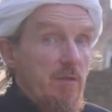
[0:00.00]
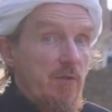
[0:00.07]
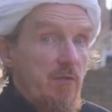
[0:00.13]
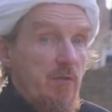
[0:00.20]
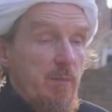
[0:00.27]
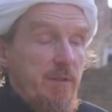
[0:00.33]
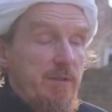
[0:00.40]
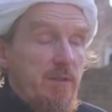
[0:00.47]
This
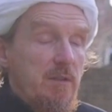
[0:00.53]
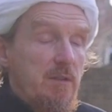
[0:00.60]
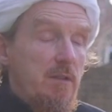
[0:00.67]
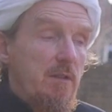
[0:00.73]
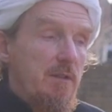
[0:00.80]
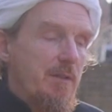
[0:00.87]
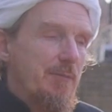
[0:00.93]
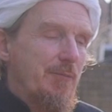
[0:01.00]
is
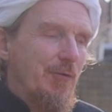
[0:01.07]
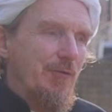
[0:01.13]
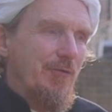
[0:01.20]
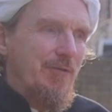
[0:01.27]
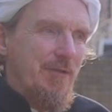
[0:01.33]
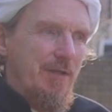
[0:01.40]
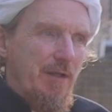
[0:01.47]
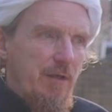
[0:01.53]
particularly
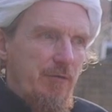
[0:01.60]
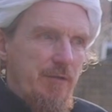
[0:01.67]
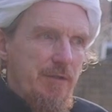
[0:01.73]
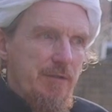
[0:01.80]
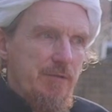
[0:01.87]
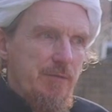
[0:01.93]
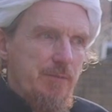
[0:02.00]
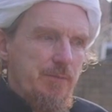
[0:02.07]
important in our
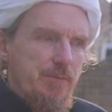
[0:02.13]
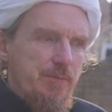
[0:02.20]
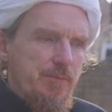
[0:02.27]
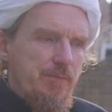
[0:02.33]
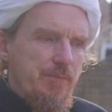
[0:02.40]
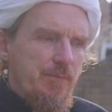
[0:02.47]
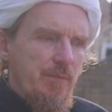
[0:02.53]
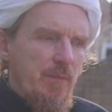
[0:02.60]
age.
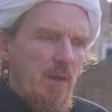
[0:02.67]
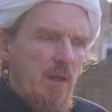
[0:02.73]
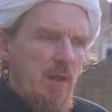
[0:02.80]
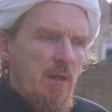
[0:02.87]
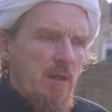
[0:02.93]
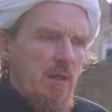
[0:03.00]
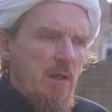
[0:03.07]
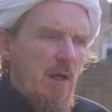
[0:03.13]

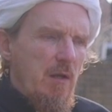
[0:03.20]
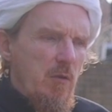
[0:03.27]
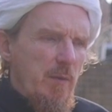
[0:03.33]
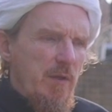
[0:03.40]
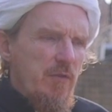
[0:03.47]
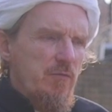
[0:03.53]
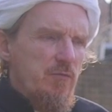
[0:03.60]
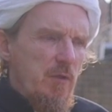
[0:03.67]
And the
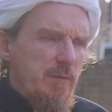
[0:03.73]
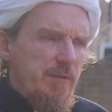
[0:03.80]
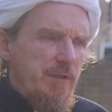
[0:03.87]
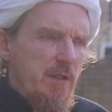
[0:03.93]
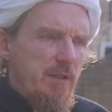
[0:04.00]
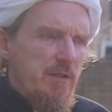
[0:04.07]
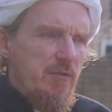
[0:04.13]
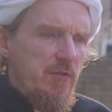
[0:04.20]
month of
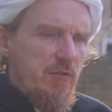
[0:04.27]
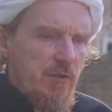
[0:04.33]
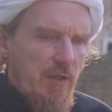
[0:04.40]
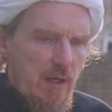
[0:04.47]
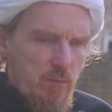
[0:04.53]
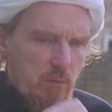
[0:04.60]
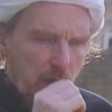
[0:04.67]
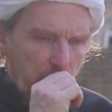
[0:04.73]
Ramadan is a
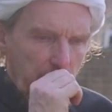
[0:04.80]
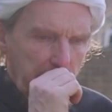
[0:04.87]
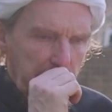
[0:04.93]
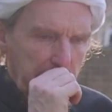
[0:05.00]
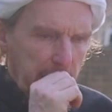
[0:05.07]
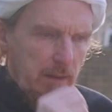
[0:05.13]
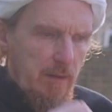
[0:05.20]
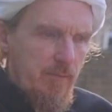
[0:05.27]
time when we
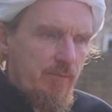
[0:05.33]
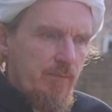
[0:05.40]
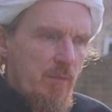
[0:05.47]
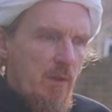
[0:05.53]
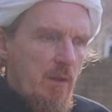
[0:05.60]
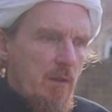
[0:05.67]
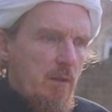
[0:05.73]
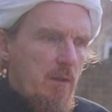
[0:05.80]
can
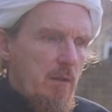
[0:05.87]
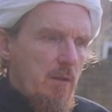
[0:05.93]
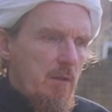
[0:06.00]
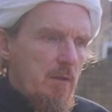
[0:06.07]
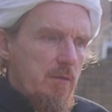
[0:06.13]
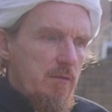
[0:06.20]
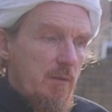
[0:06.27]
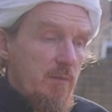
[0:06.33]

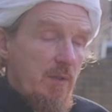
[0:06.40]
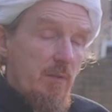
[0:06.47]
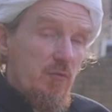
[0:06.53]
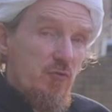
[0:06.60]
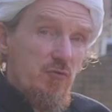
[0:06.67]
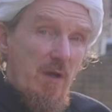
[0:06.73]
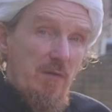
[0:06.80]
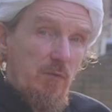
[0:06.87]

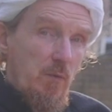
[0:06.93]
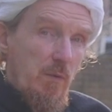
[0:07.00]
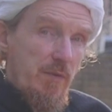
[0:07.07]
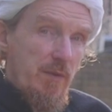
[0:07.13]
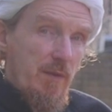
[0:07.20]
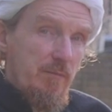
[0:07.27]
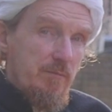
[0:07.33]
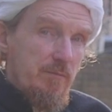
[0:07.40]
sometimes travel with
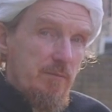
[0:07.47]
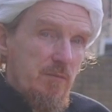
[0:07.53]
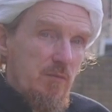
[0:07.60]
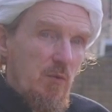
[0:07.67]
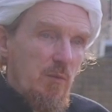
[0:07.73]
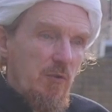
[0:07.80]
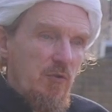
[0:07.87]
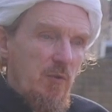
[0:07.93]
them
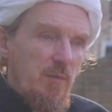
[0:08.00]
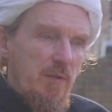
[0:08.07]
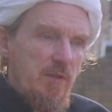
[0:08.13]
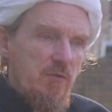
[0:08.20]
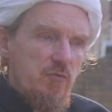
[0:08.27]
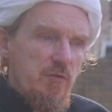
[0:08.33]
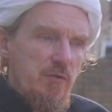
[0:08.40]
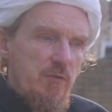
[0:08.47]
to Muslim
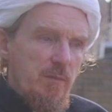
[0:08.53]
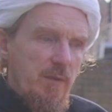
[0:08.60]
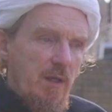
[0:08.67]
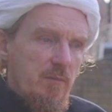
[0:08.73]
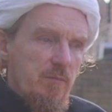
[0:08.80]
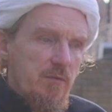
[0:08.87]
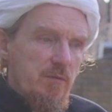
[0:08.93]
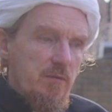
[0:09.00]
countries,
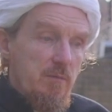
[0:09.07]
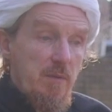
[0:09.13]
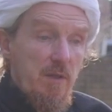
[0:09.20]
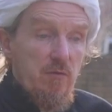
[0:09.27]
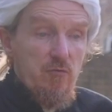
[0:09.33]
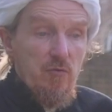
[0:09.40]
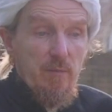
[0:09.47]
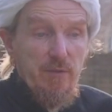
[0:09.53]
perhaps
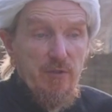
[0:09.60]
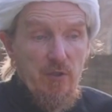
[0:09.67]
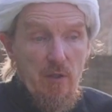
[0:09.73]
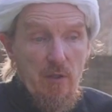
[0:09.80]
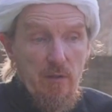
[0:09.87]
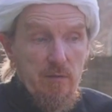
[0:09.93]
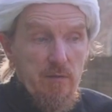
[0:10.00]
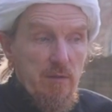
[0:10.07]
spend
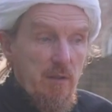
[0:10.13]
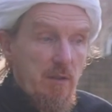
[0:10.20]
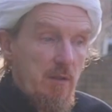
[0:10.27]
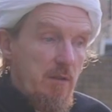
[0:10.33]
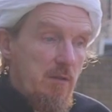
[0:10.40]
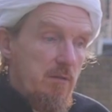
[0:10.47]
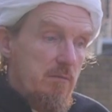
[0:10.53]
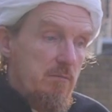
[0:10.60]
Ramadan
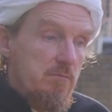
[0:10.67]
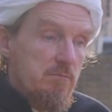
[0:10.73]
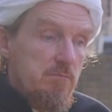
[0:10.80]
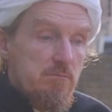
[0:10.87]
in